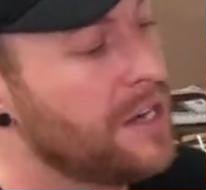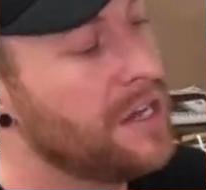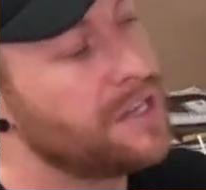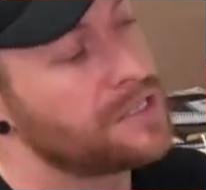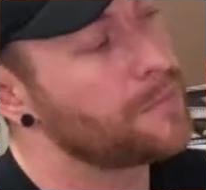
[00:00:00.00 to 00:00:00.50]

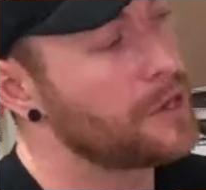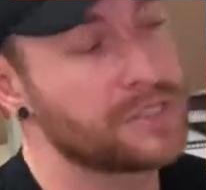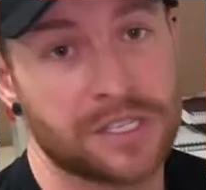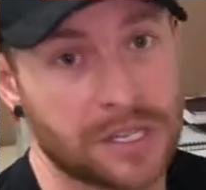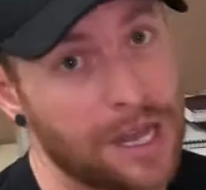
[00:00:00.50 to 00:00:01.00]
it is a
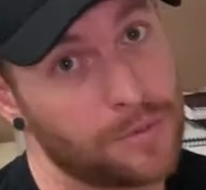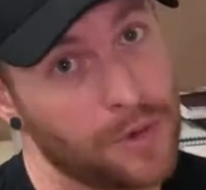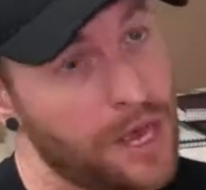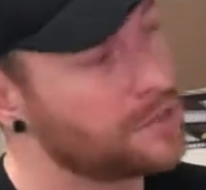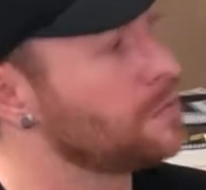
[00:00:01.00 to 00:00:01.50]
postage
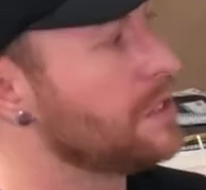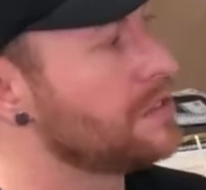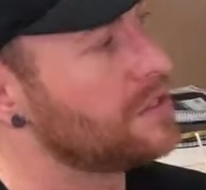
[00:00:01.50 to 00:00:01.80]
label as well.